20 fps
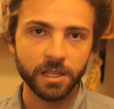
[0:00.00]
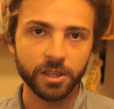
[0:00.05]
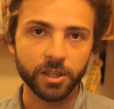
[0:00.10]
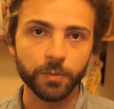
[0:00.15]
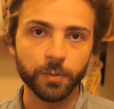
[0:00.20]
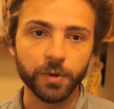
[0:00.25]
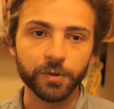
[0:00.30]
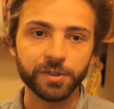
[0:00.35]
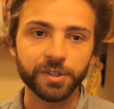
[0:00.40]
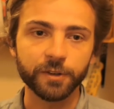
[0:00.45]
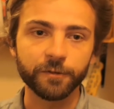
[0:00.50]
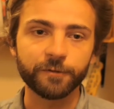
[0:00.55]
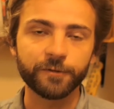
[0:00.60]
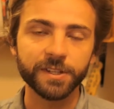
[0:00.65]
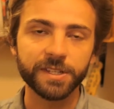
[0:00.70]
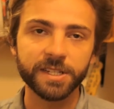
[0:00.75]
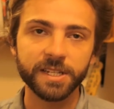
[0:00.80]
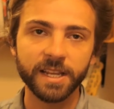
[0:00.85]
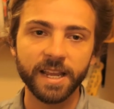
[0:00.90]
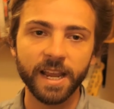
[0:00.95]
The most
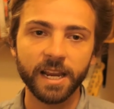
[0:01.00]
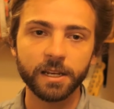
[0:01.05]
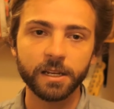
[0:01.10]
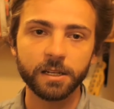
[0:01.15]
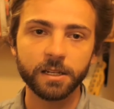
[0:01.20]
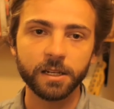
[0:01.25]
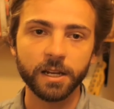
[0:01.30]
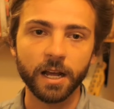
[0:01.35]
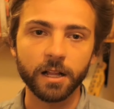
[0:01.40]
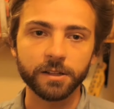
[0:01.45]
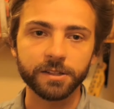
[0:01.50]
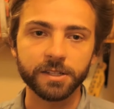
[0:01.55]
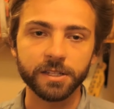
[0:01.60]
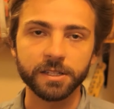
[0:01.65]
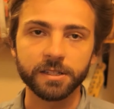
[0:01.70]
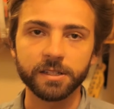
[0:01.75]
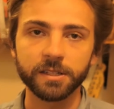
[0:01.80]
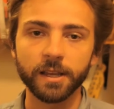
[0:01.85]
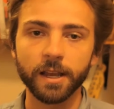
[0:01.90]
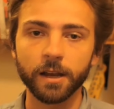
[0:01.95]
sophisticated
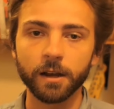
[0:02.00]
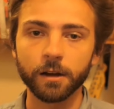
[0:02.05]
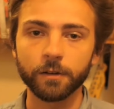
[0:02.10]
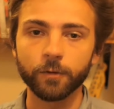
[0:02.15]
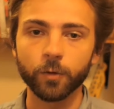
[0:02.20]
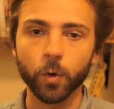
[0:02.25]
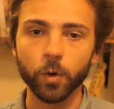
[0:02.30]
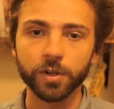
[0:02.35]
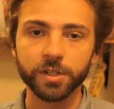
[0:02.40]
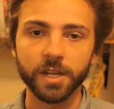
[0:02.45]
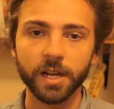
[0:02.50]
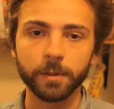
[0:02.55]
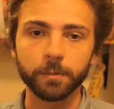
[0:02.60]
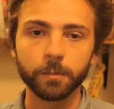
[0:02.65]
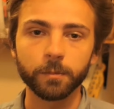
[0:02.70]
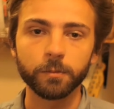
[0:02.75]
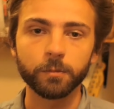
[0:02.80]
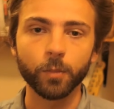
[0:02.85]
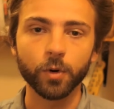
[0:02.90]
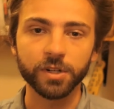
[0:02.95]
analysis yet of
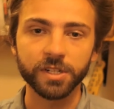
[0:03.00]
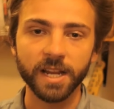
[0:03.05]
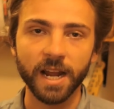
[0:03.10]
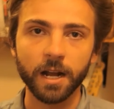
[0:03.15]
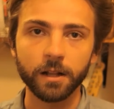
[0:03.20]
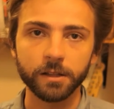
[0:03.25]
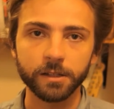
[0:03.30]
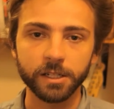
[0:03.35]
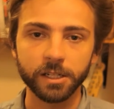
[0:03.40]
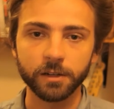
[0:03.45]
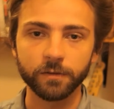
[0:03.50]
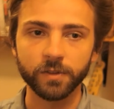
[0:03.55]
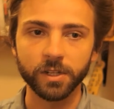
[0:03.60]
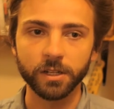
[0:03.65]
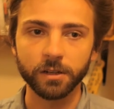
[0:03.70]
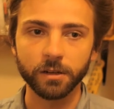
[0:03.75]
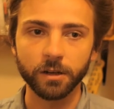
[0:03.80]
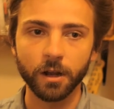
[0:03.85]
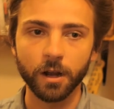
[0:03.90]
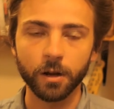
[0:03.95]
wartime mortality in
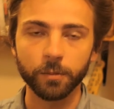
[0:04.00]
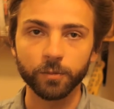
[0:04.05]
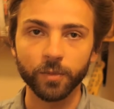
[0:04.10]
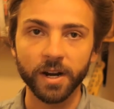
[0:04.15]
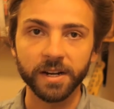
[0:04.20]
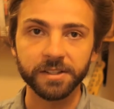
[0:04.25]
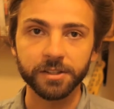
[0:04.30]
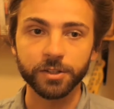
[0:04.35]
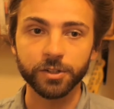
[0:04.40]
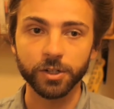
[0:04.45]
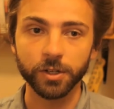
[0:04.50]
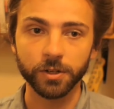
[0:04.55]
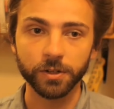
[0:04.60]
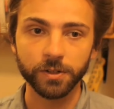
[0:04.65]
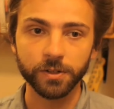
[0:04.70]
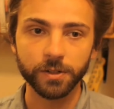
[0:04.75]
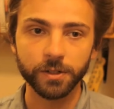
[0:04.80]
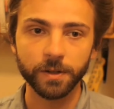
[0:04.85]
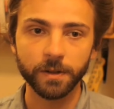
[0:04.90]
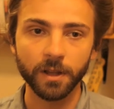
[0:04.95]
Vietnam, writes
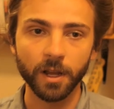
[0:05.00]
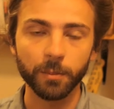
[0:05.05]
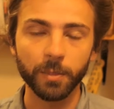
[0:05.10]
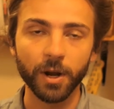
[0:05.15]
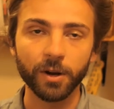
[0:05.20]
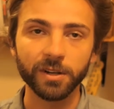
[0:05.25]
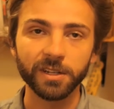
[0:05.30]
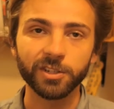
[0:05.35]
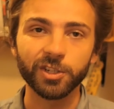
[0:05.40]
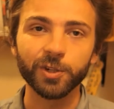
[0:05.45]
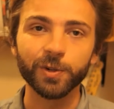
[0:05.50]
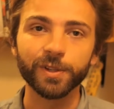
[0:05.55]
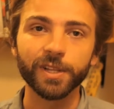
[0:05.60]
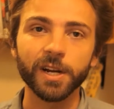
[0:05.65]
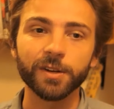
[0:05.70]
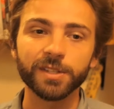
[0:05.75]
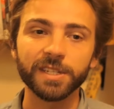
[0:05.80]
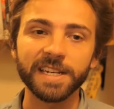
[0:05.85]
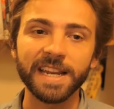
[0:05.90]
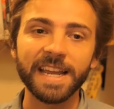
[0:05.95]
Turse, about a
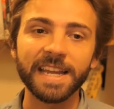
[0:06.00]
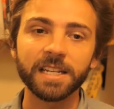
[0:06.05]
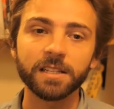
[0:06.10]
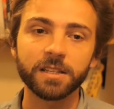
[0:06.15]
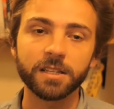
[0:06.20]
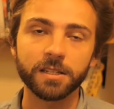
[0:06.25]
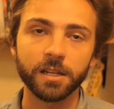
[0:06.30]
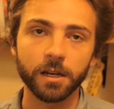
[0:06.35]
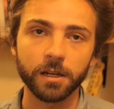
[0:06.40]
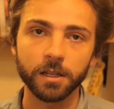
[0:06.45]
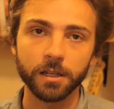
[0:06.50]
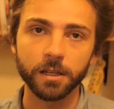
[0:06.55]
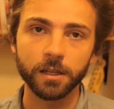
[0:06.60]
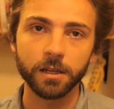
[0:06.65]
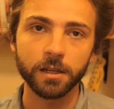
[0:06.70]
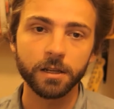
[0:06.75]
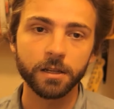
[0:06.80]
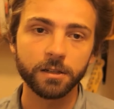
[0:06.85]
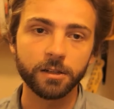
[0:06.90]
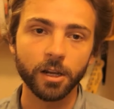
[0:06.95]
2008 study
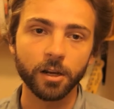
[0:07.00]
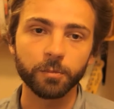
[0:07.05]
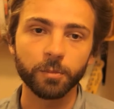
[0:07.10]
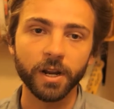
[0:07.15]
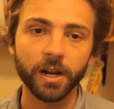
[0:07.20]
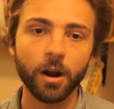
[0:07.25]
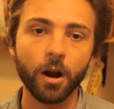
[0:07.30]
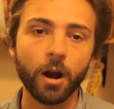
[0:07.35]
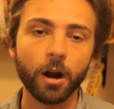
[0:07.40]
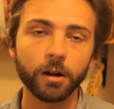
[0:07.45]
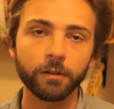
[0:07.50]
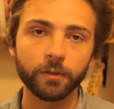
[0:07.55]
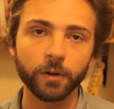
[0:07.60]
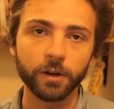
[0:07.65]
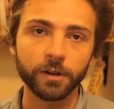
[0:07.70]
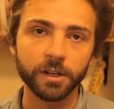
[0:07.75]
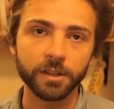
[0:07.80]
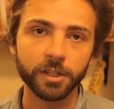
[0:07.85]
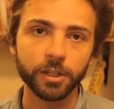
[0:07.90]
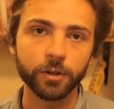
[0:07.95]
done by
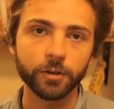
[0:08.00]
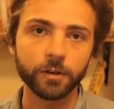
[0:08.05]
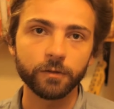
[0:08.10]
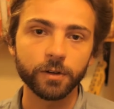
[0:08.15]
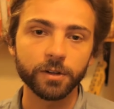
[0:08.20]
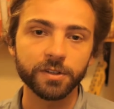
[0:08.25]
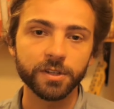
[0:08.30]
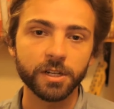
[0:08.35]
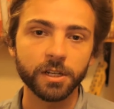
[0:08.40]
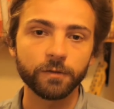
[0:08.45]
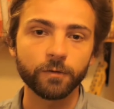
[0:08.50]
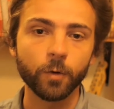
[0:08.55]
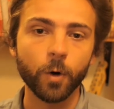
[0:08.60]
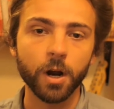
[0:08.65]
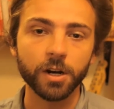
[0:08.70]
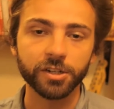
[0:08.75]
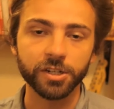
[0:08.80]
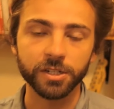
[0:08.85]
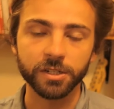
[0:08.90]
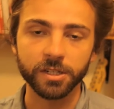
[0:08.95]
Harvard and the University of
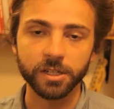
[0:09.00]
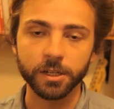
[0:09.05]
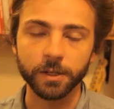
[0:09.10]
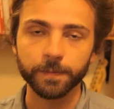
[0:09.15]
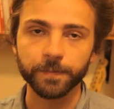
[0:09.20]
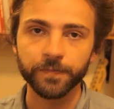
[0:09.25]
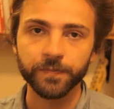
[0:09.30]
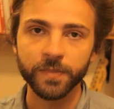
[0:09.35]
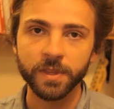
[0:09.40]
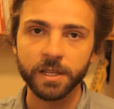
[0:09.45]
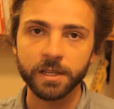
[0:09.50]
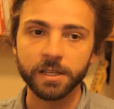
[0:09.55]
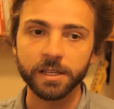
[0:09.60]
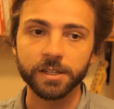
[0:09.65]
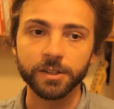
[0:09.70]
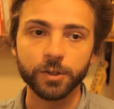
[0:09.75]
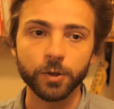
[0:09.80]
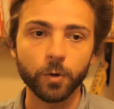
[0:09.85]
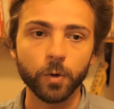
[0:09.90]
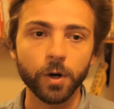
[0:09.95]
Washington,
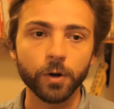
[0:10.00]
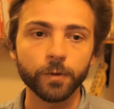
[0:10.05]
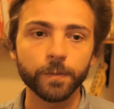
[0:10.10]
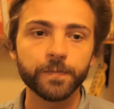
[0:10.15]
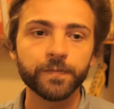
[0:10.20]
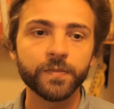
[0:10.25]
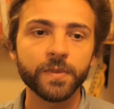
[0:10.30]
is, quote,